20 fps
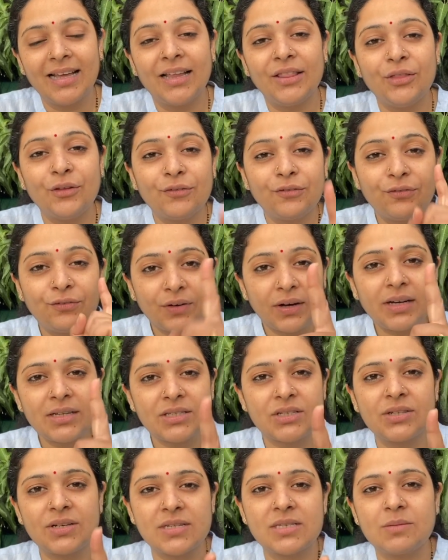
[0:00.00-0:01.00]
The
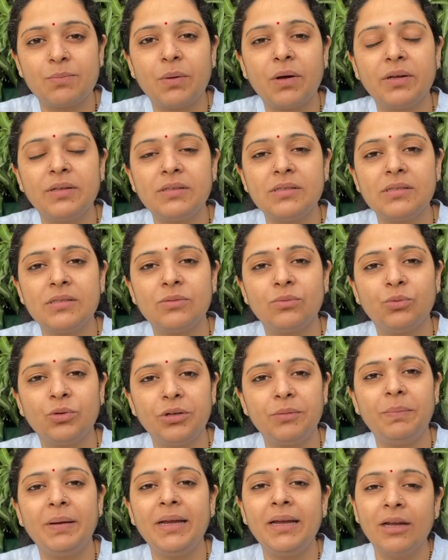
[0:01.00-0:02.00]
first response
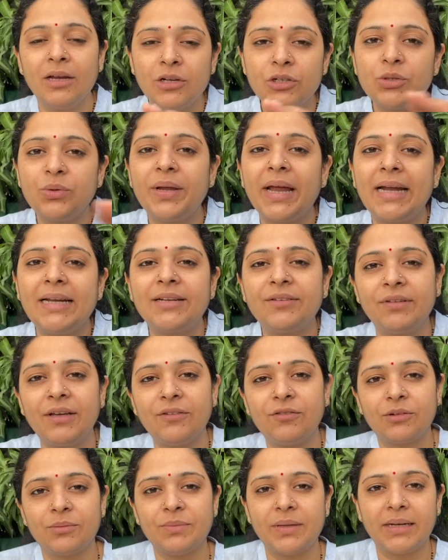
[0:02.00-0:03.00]
would be to get away
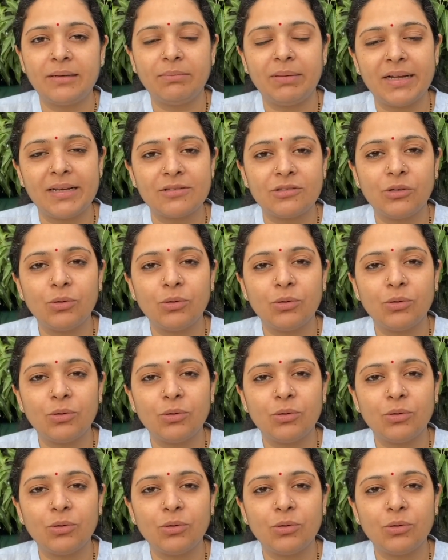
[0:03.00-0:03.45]
from that place.